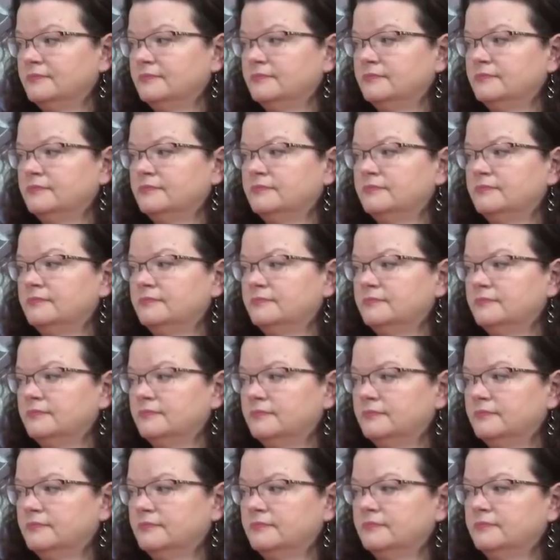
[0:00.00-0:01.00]

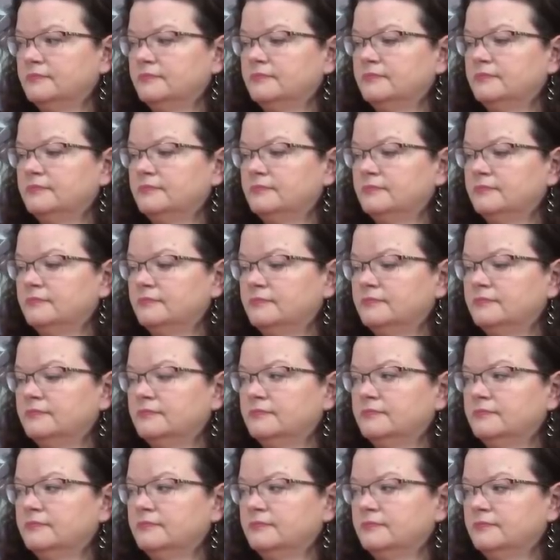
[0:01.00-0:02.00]

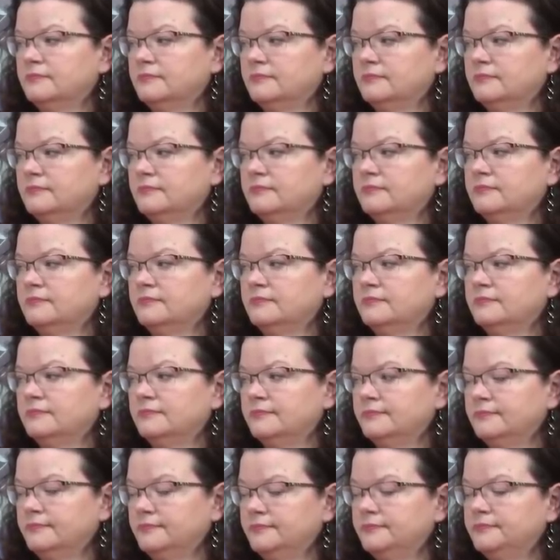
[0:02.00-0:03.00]

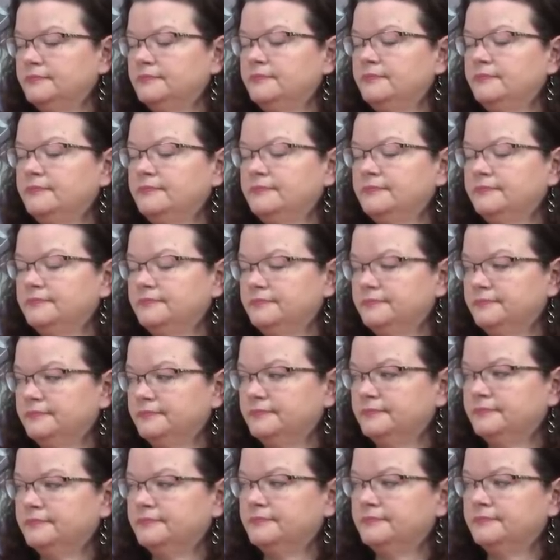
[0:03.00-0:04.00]

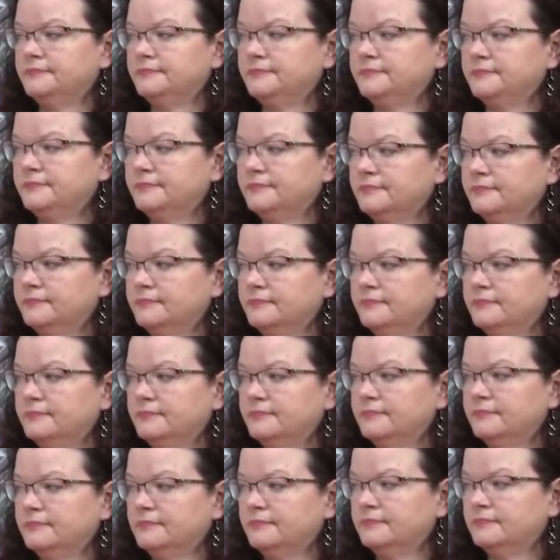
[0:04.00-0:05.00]

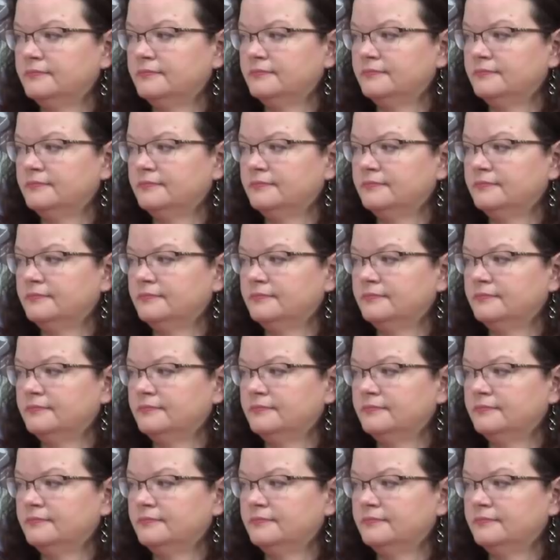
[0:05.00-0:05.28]
The person shown says nothing.